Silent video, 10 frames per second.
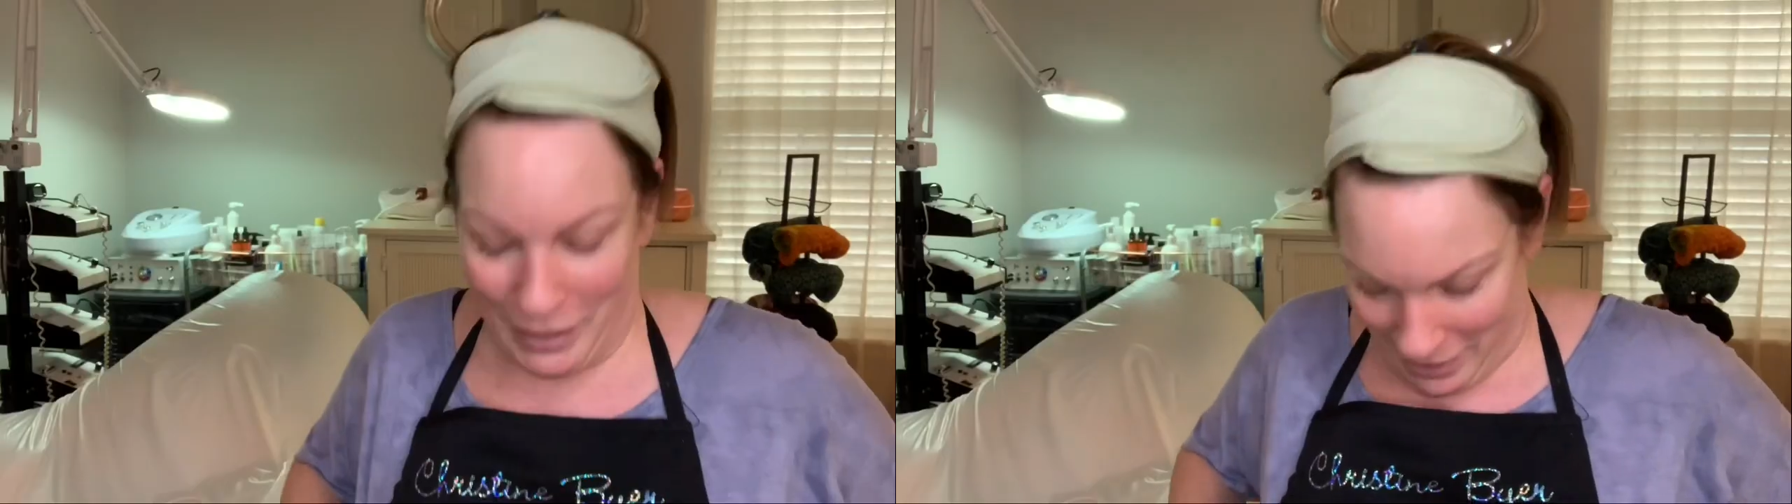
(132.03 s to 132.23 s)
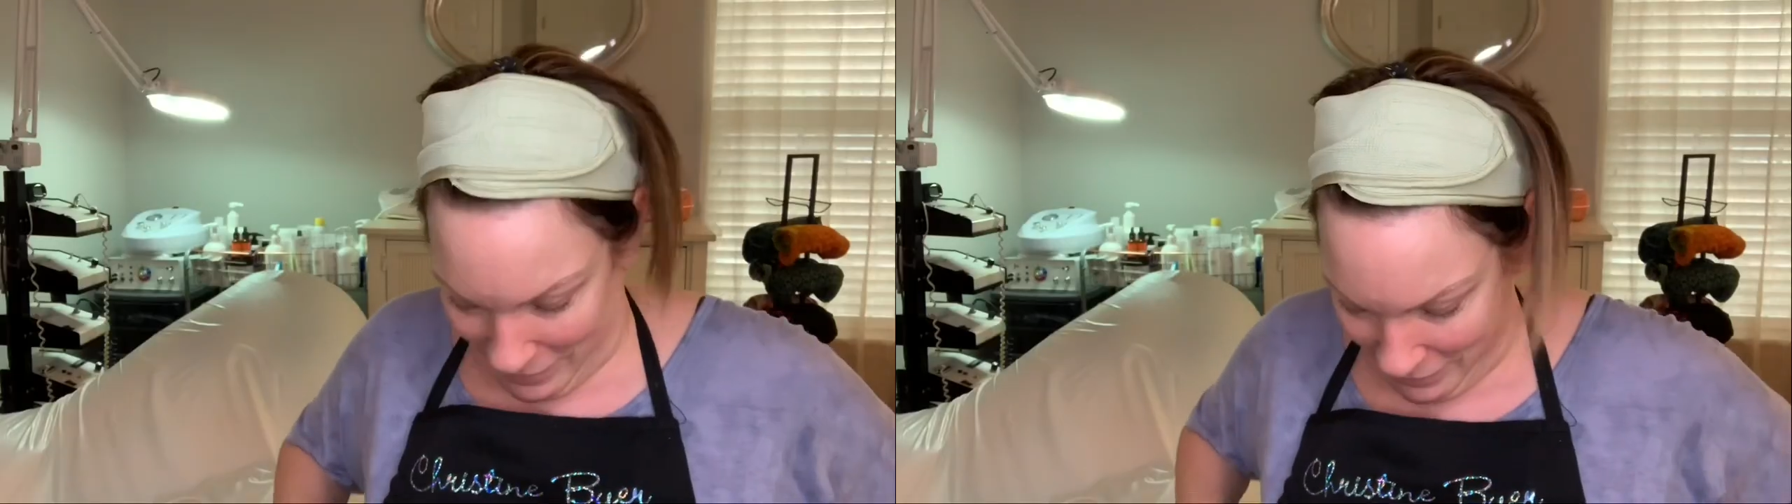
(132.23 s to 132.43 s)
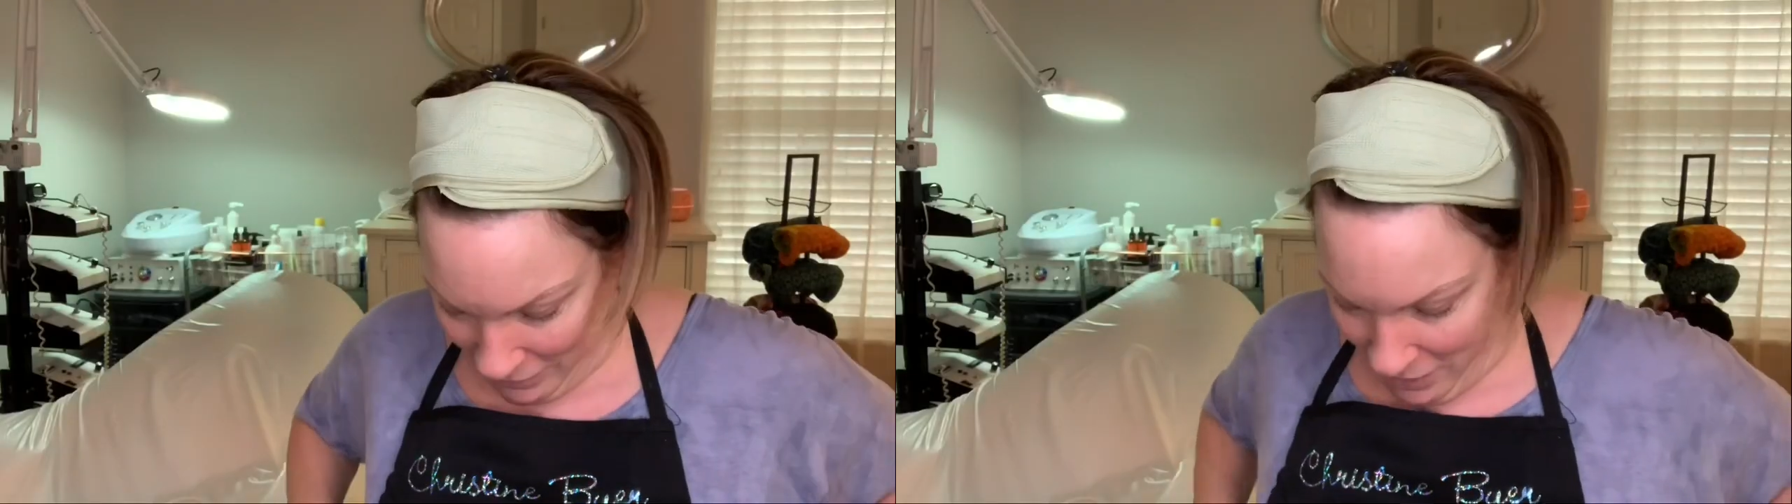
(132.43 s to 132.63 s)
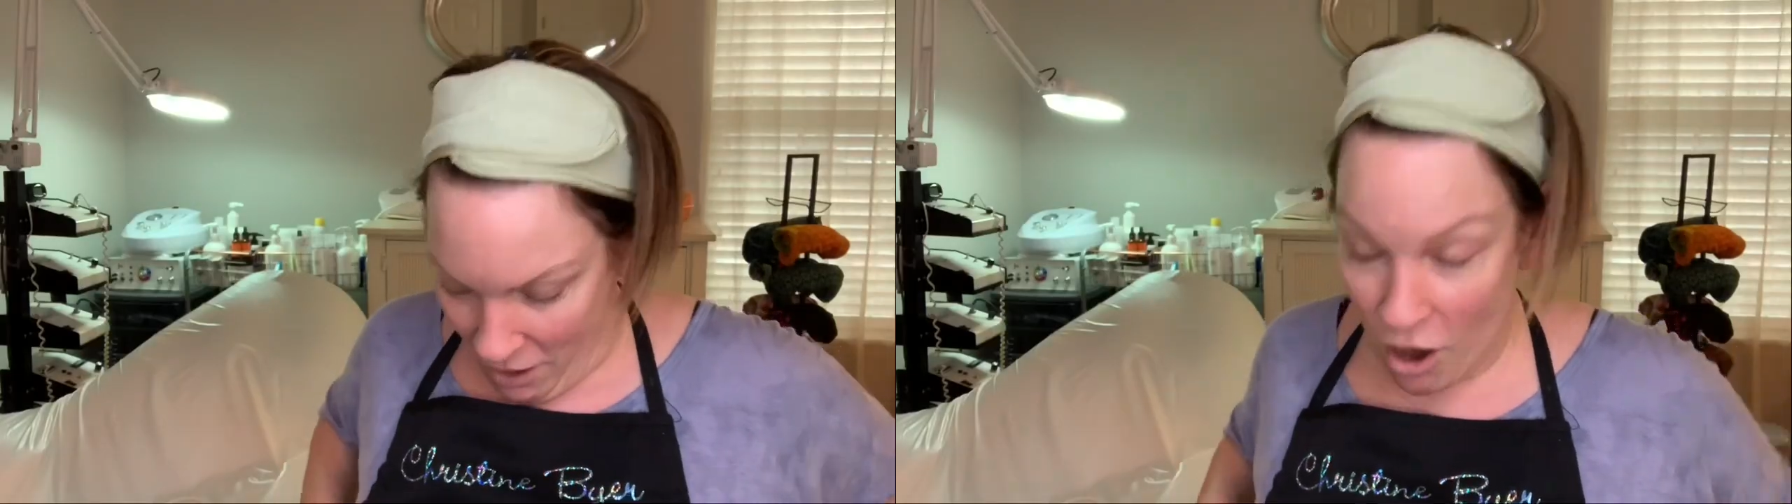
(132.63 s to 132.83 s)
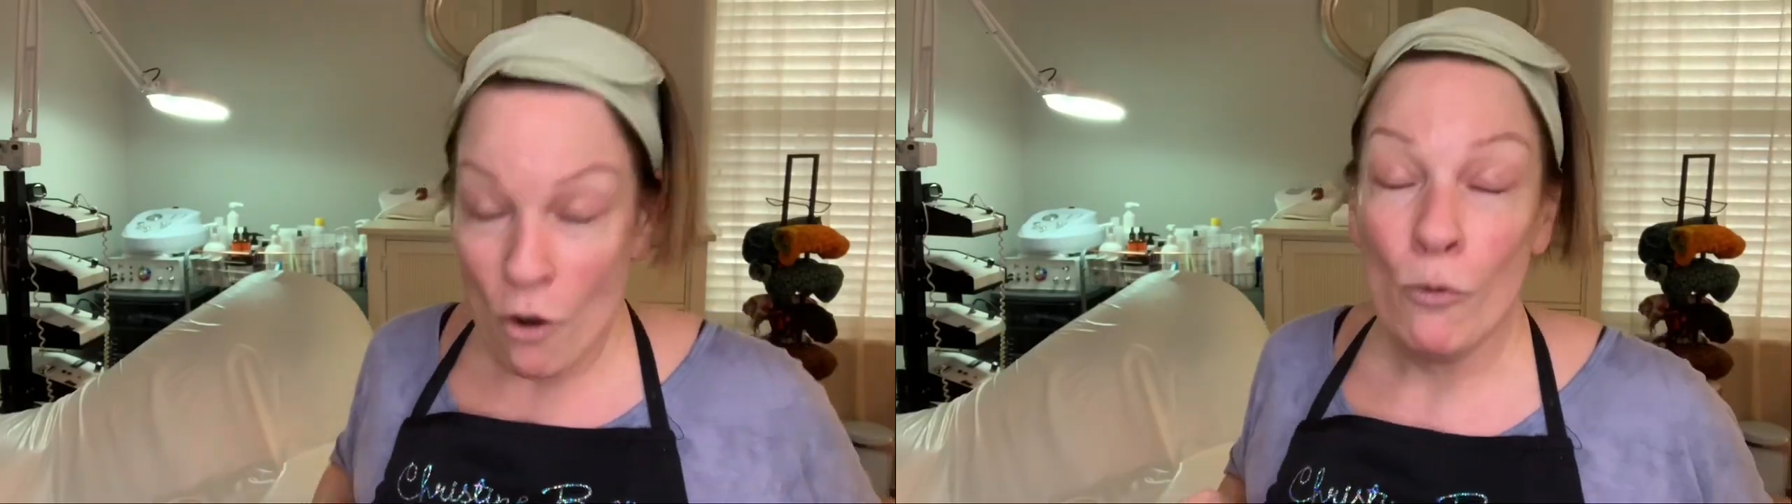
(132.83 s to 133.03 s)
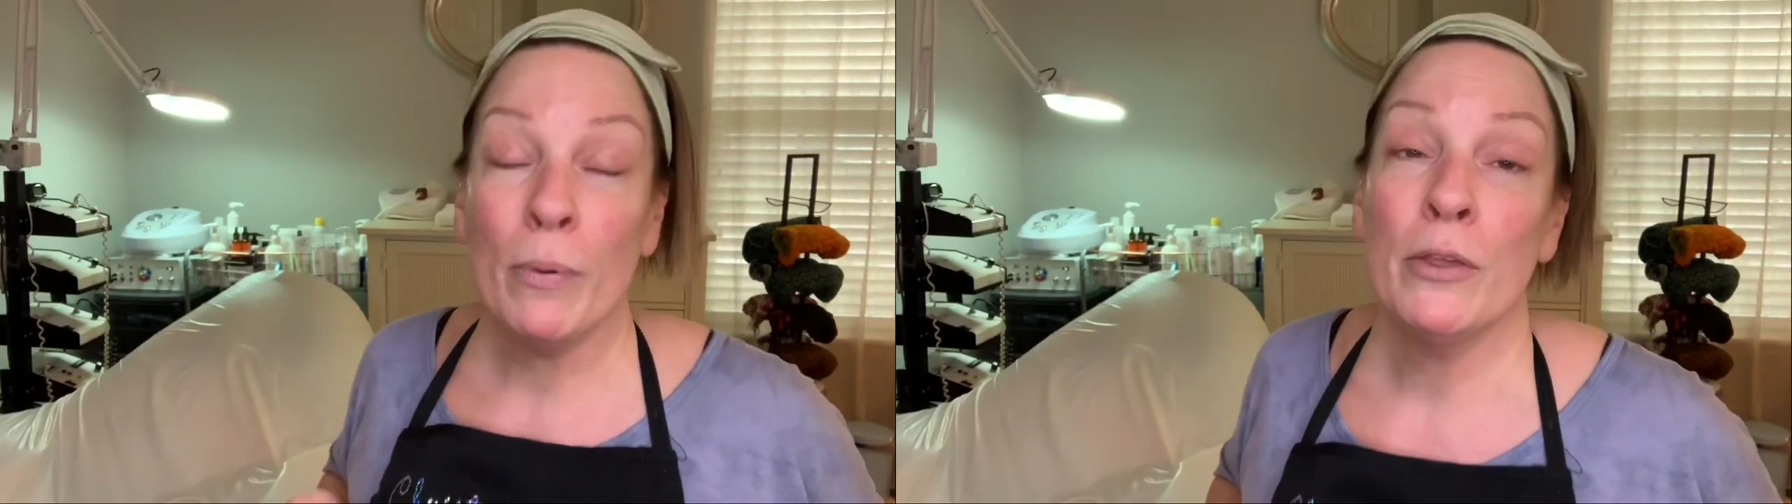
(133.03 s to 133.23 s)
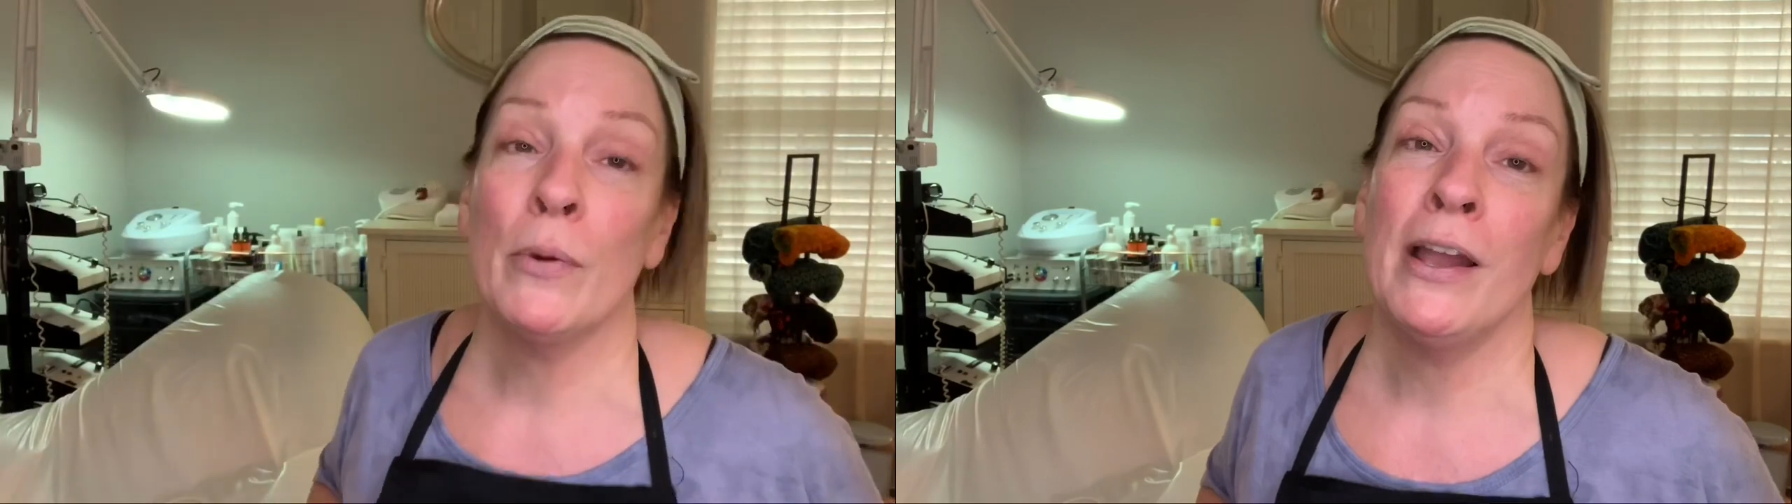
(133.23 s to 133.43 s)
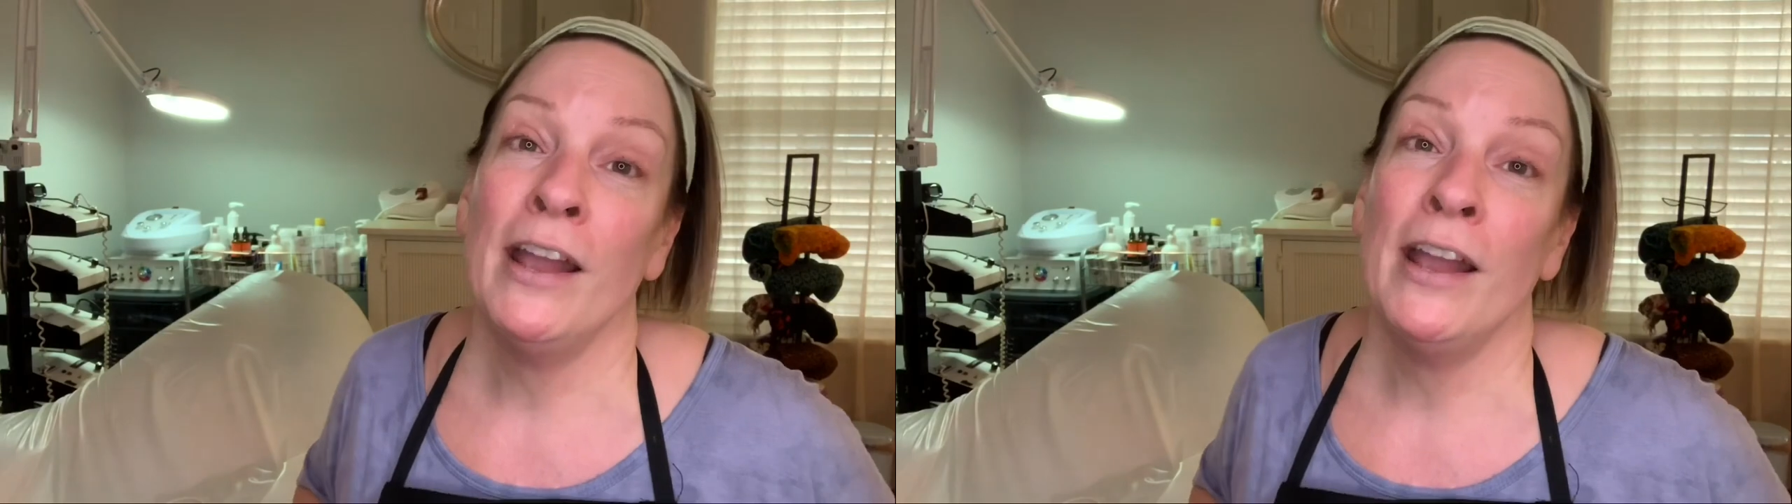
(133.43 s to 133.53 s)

And oh, by the way,